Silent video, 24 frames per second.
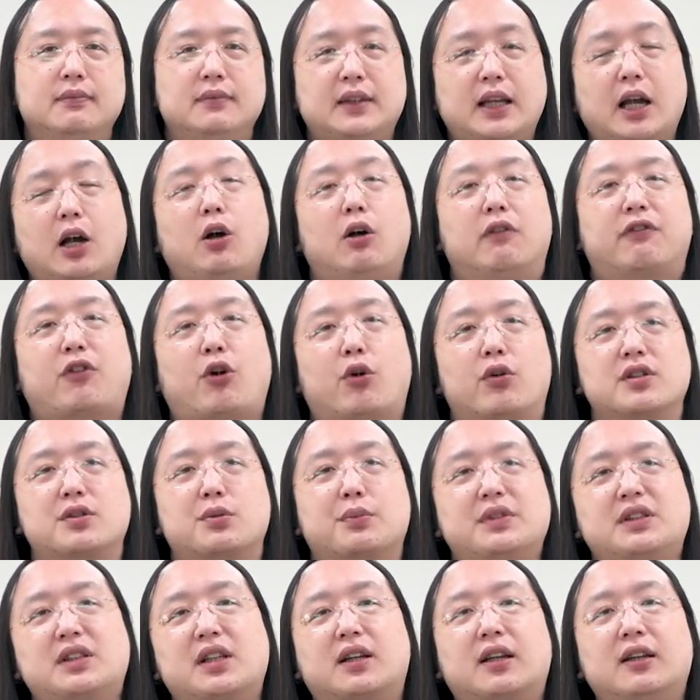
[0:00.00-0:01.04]
Now, of course,
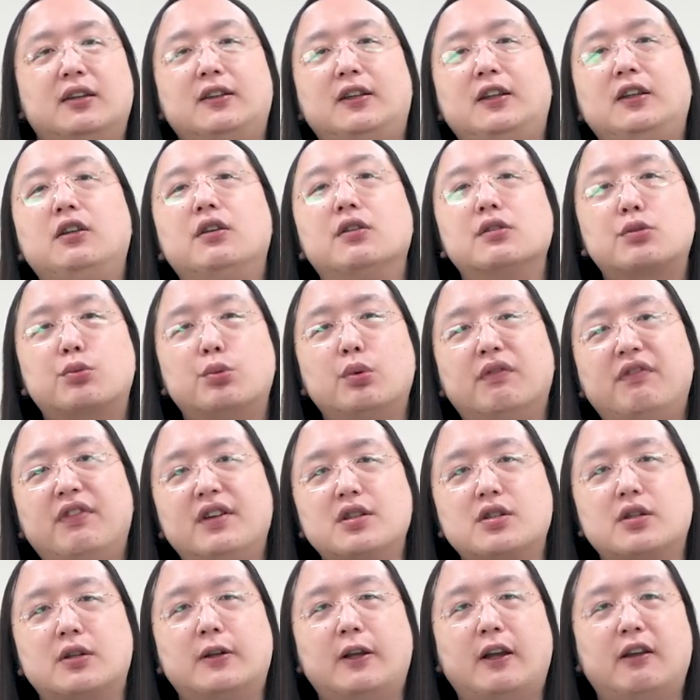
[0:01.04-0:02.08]
with the continuous
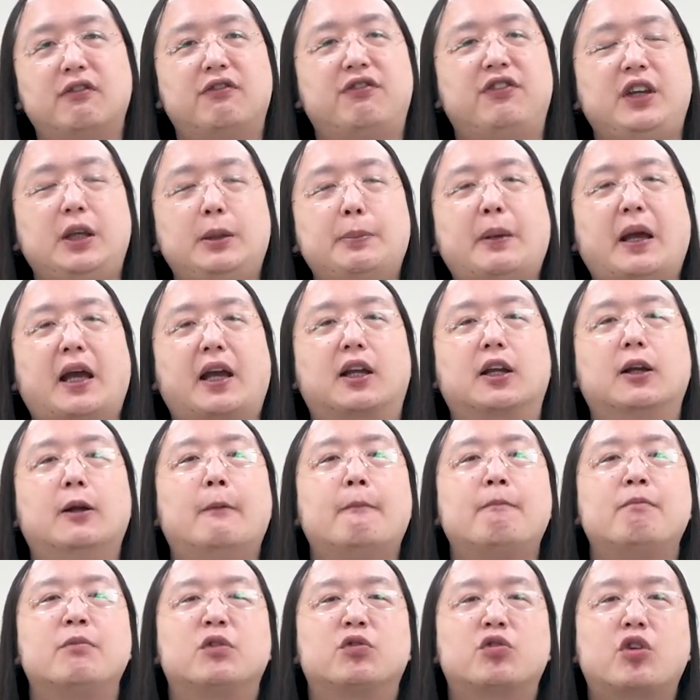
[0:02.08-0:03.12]
revision and feedback
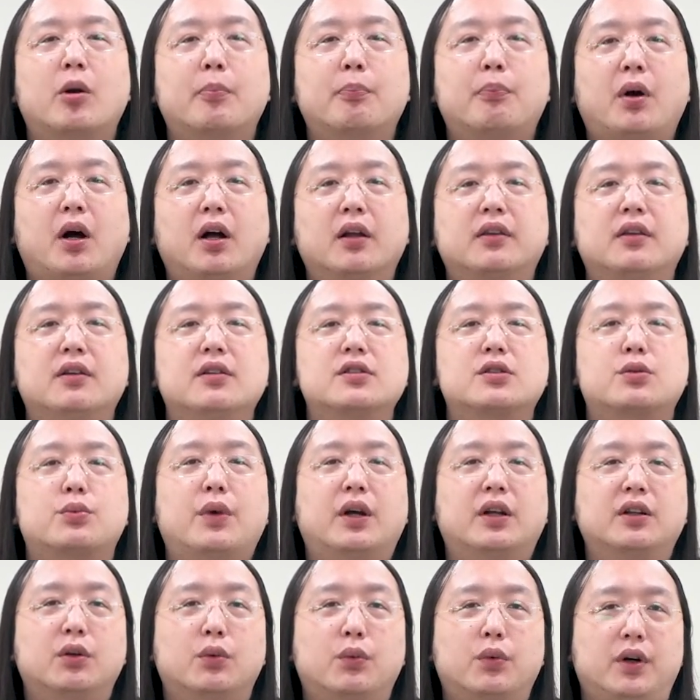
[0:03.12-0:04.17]
from partners
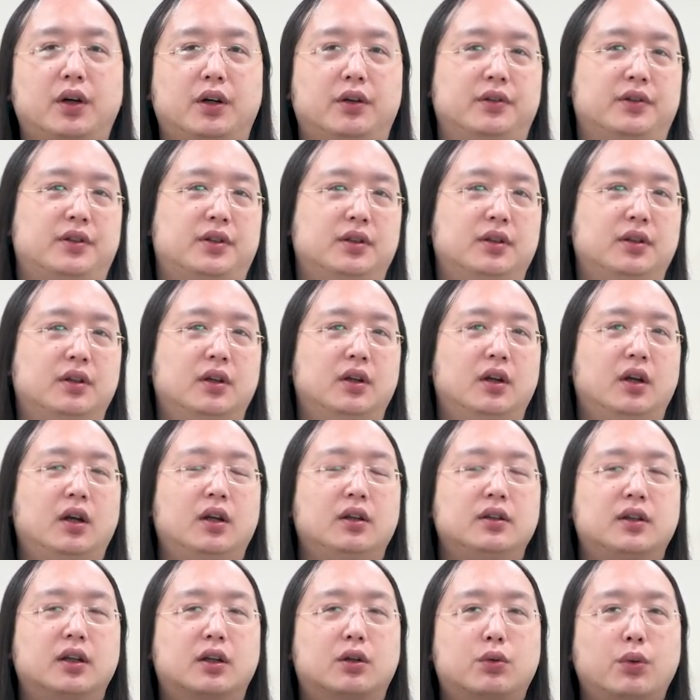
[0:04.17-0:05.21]
around the world,
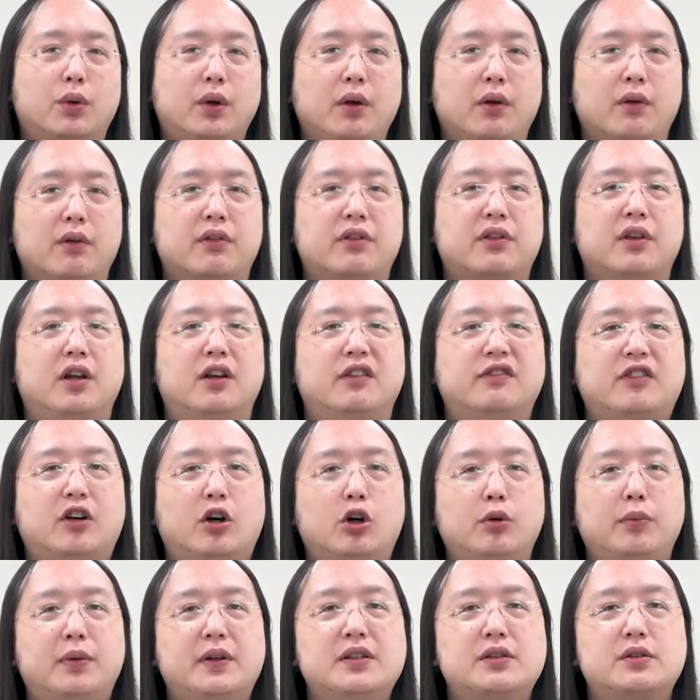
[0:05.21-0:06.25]
the growth of
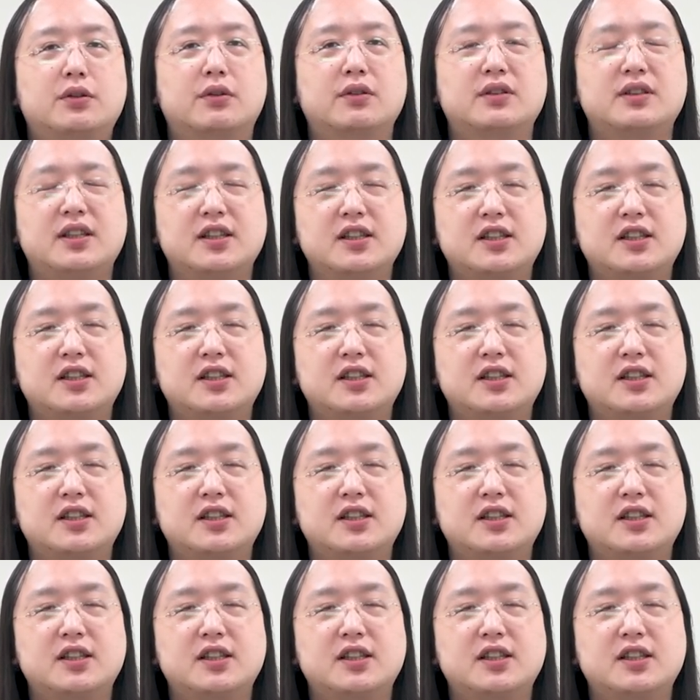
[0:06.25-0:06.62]
open source